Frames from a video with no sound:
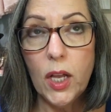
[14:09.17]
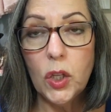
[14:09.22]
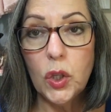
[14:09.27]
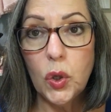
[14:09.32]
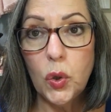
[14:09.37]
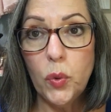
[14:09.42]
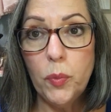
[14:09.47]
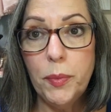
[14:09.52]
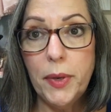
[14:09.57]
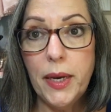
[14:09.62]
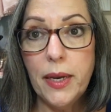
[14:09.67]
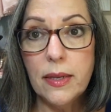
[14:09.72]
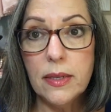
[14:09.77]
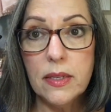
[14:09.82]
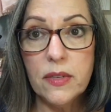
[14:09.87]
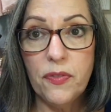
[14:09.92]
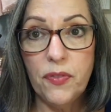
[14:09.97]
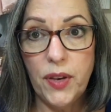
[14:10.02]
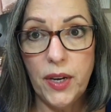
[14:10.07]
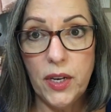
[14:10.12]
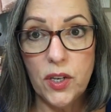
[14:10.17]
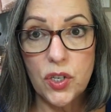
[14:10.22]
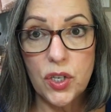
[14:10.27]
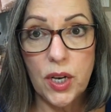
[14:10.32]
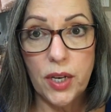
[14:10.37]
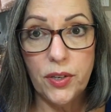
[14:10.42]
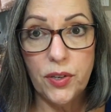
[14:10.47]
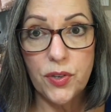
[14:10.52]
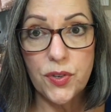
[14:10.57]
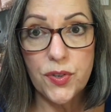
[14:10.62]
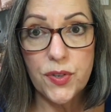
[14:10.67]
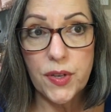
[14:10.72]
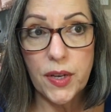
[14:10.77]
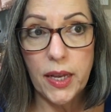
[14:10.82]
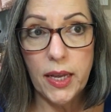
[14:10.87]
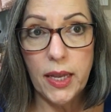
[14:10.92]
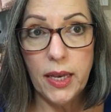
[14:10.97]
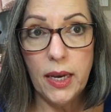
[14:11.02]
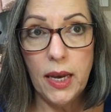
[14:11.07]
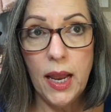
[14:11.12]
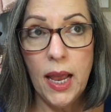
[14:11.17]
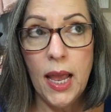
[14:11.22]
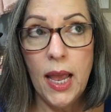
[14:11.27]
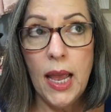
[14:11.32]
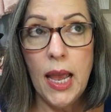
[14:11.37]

luminous finish on your skin